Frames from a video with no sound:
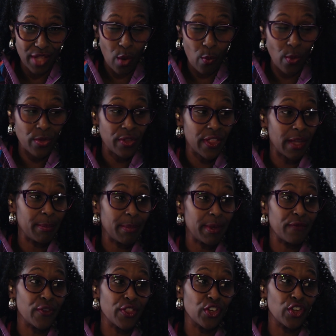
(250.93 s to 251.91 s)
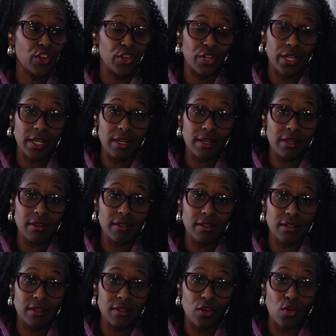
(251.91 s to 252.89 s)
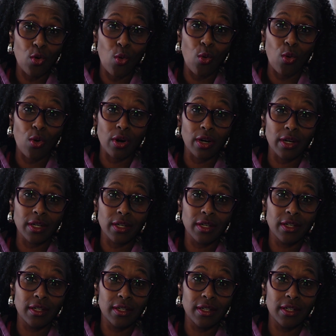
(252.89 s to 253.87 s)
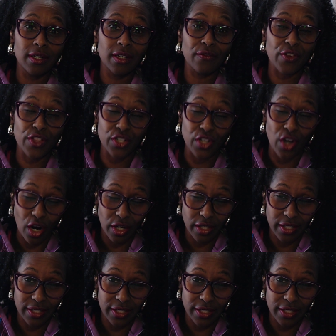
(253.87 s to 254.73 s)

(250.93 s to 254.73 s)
whether they be for the good or for the dark.